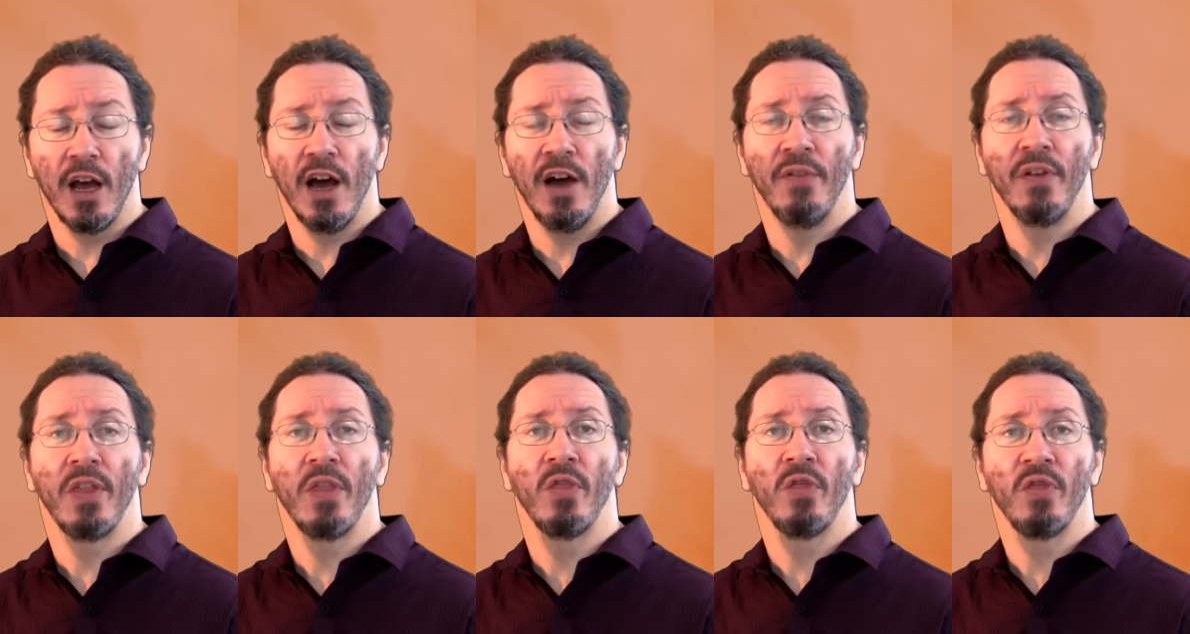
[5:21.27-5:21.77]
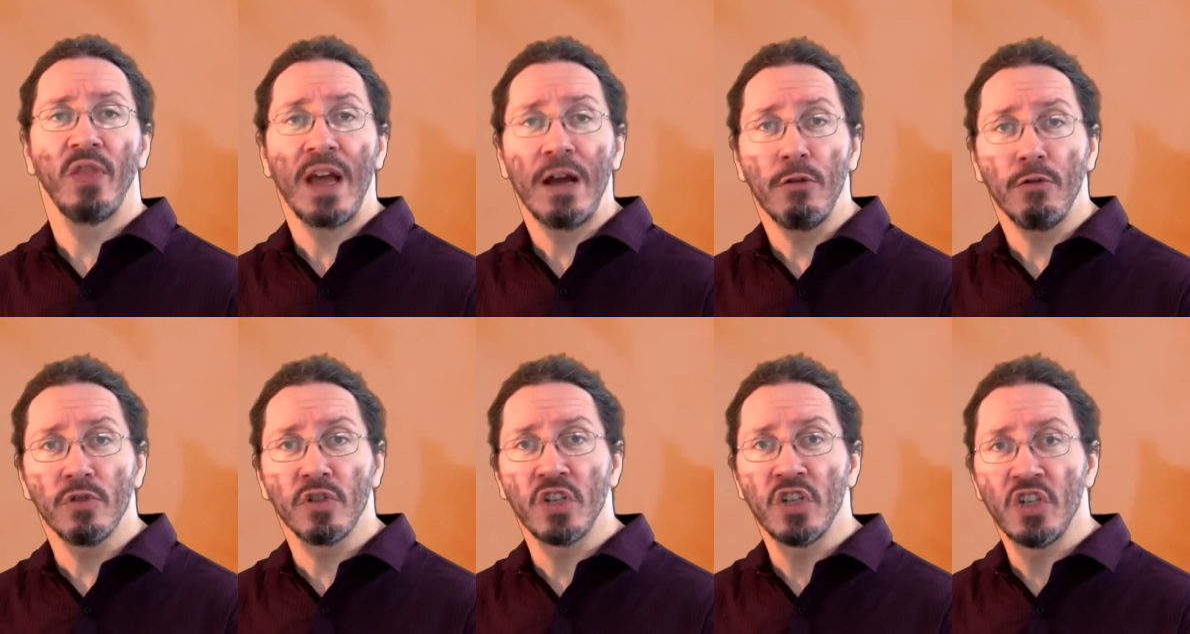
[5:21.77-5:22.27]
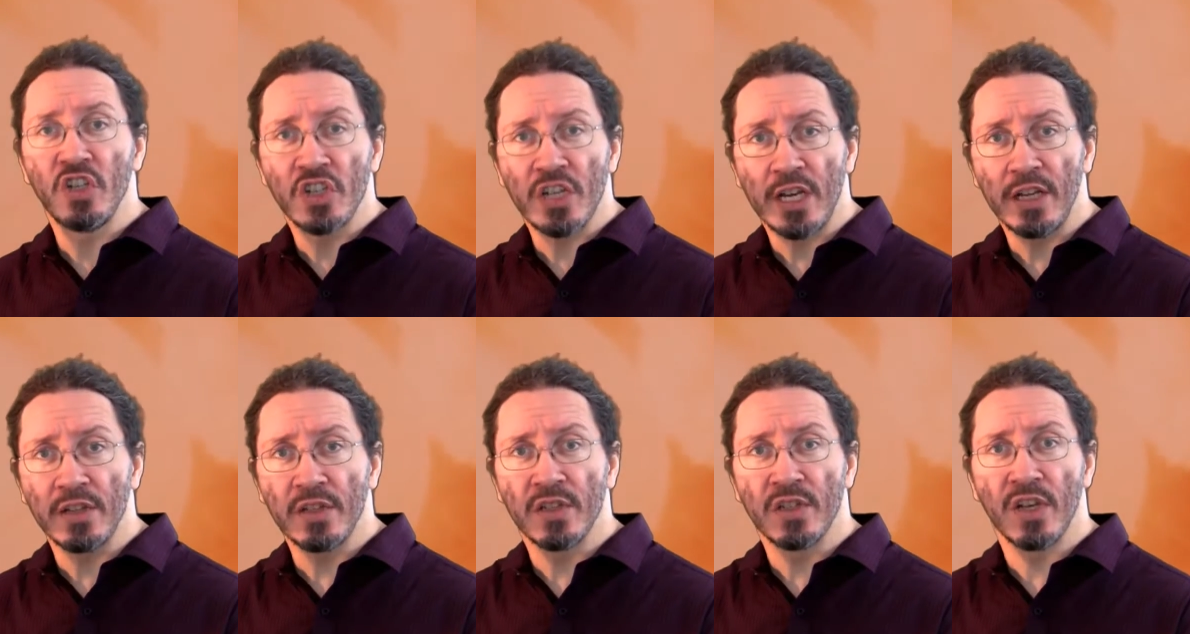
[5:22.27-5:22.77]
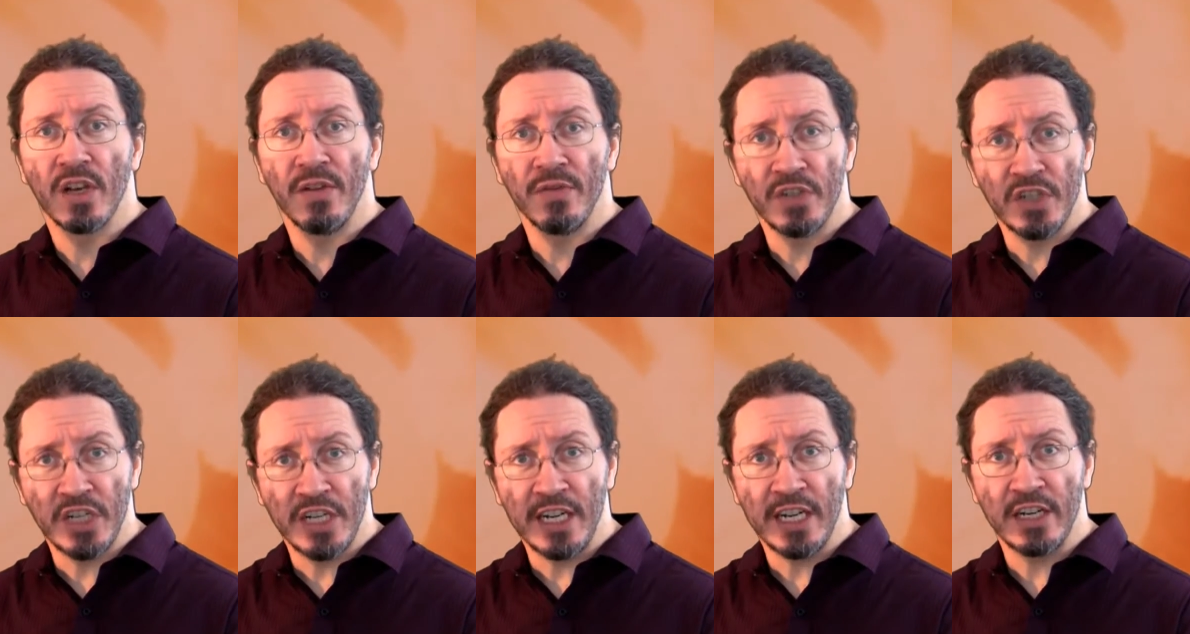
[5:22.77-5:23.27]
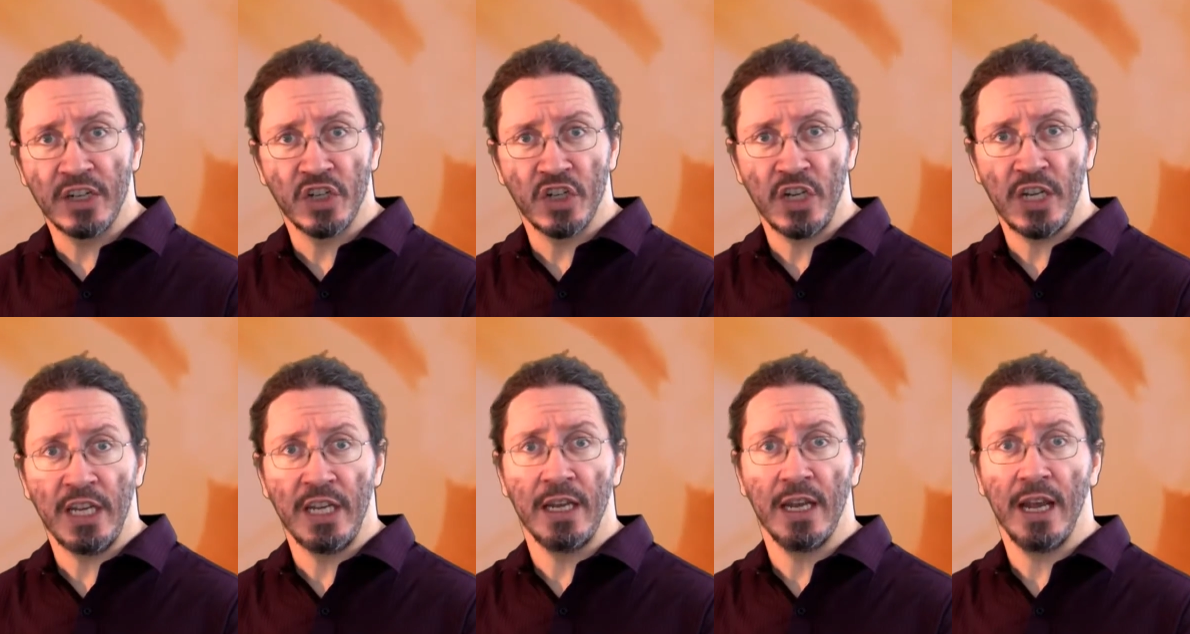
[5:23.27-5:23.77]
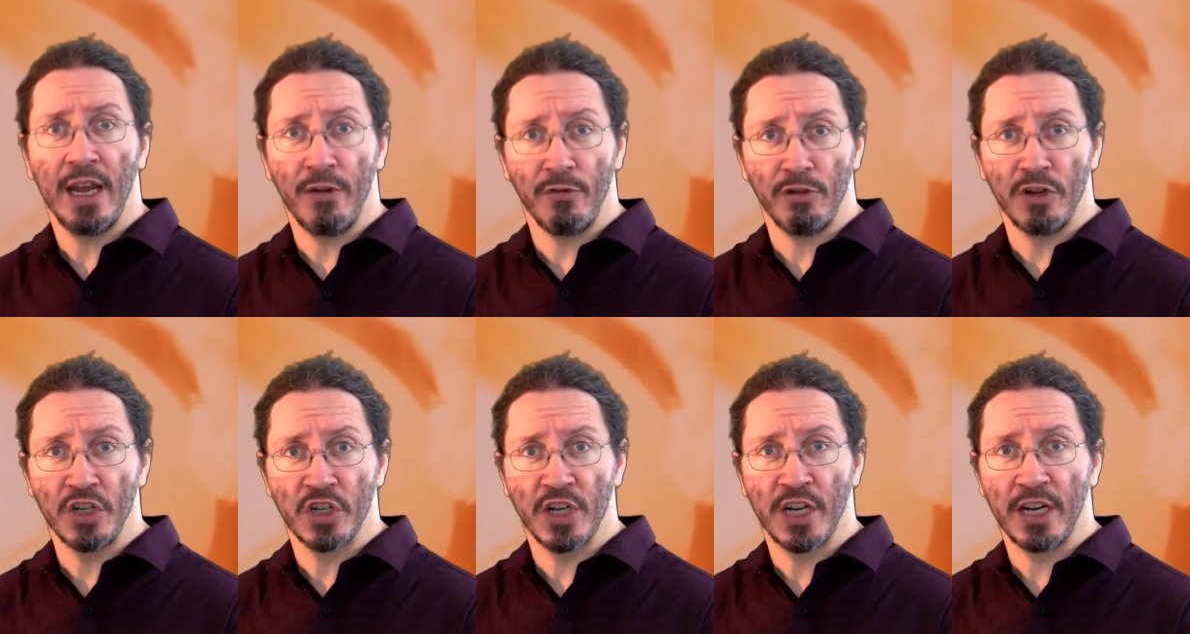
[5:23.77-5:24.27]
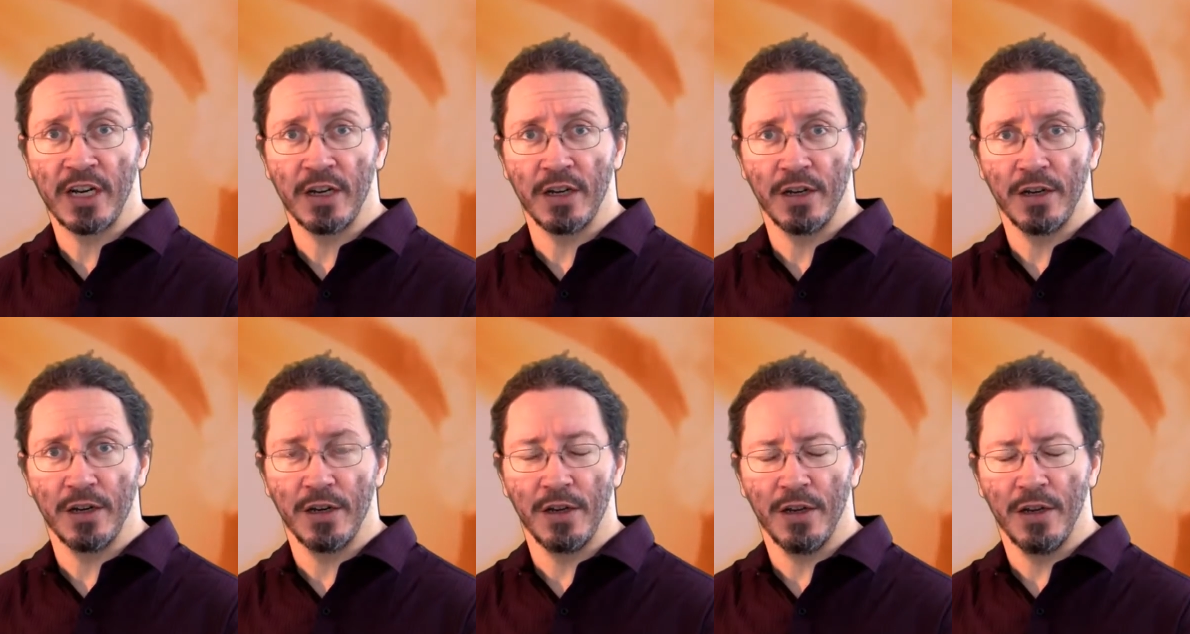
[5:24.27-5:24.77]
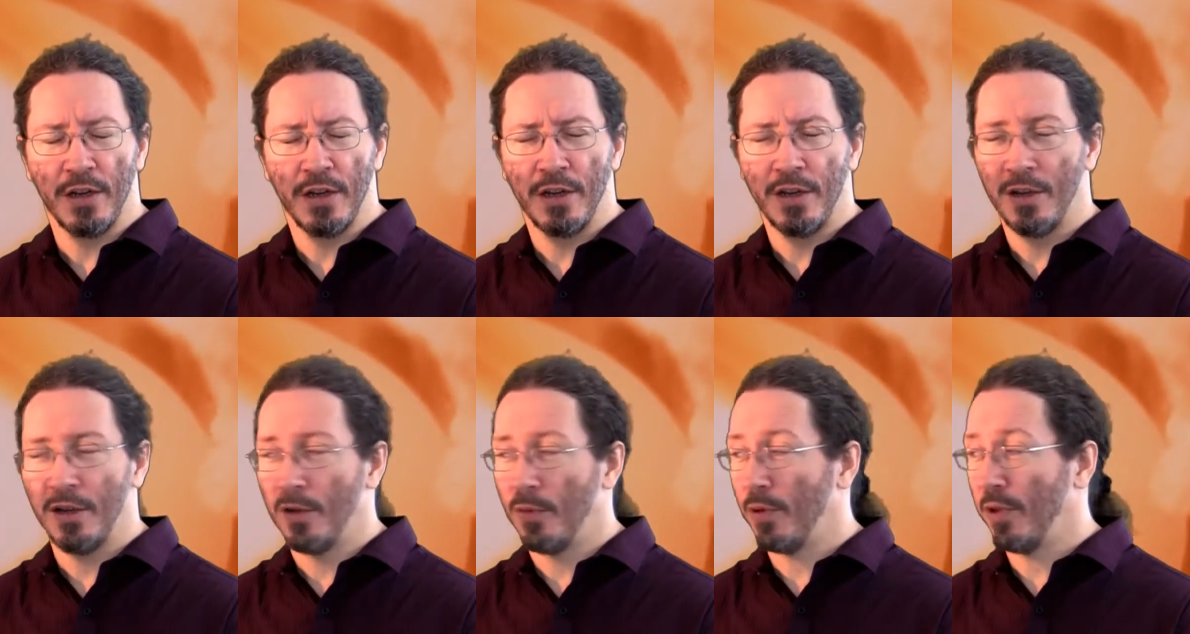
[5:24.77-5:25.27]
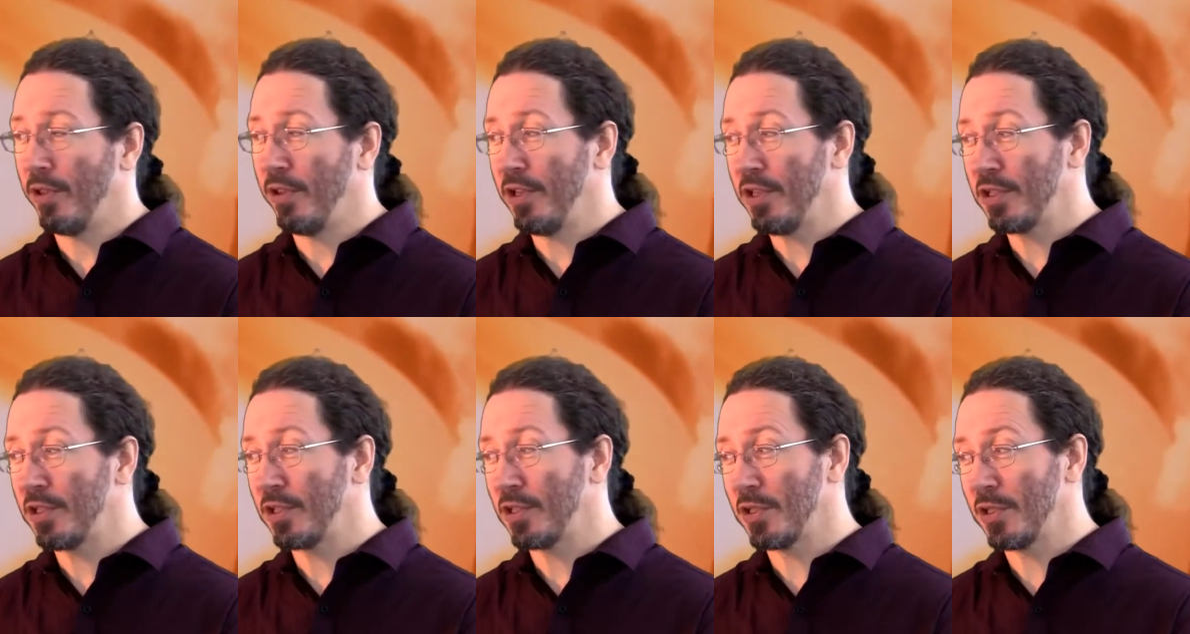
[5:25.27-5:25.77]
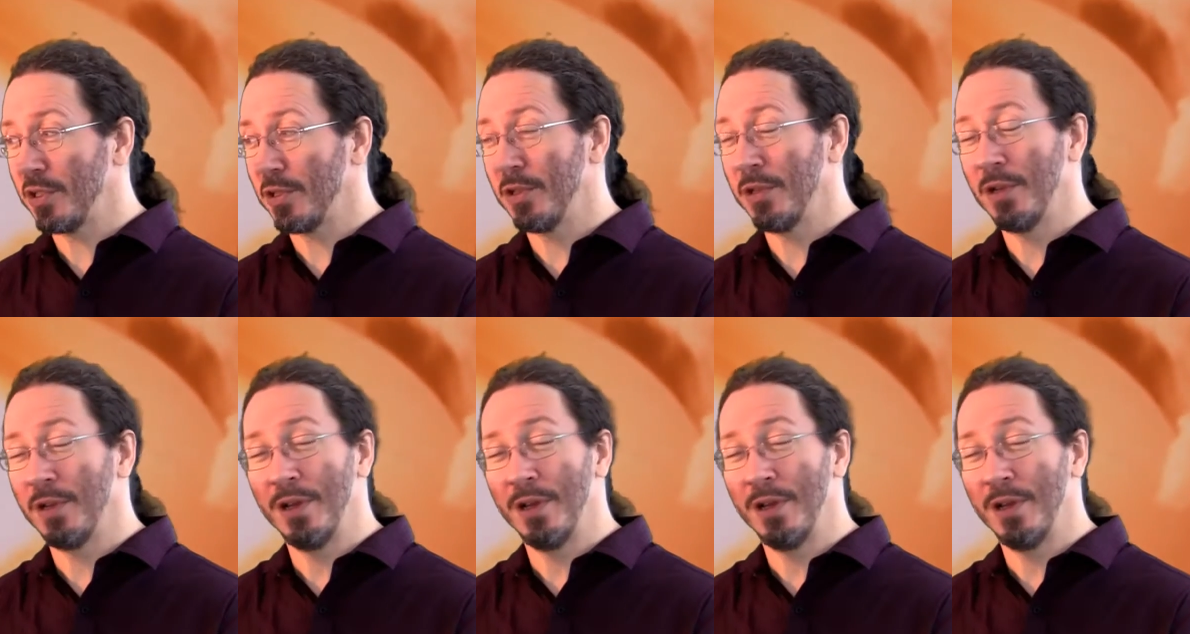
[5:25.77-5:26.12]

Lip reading: of 1,000 tons of TNT every second. Well, this